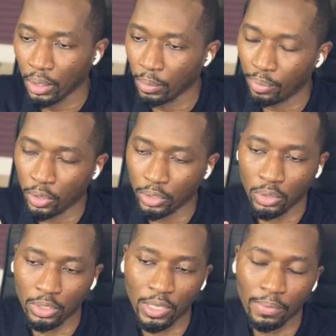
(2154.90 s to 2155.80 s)
but you
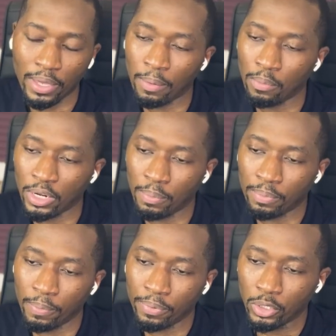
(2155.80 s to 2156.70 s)
keep getting money
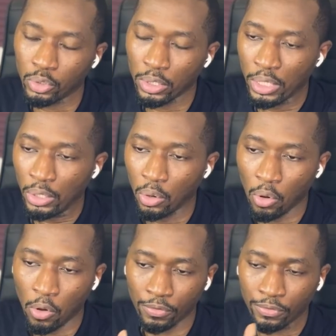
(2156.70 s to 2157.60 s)
perpetually
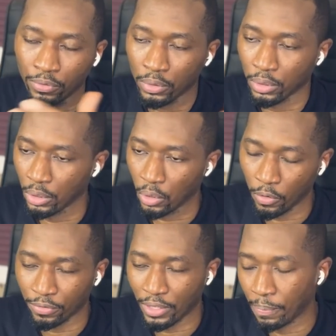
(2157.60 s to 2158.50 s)
off
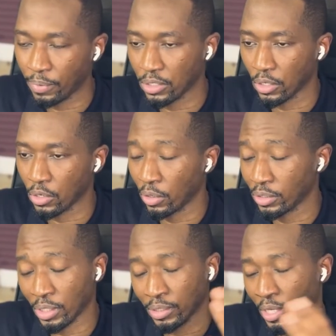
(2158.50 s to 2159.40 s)
that piece of
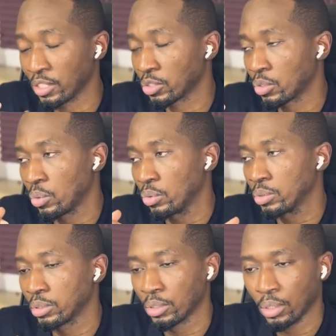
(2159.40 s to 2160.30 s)
content. And this
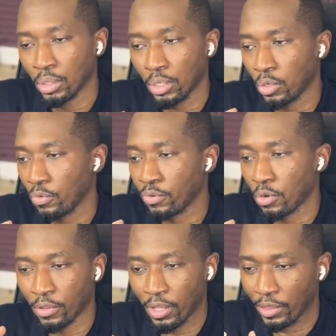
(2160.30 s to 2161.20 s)
goes, for
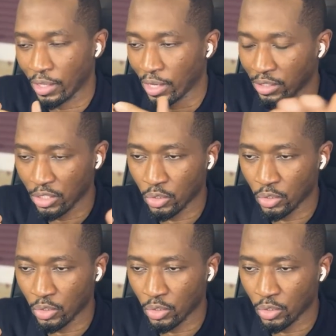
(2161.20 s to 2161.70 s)
other things as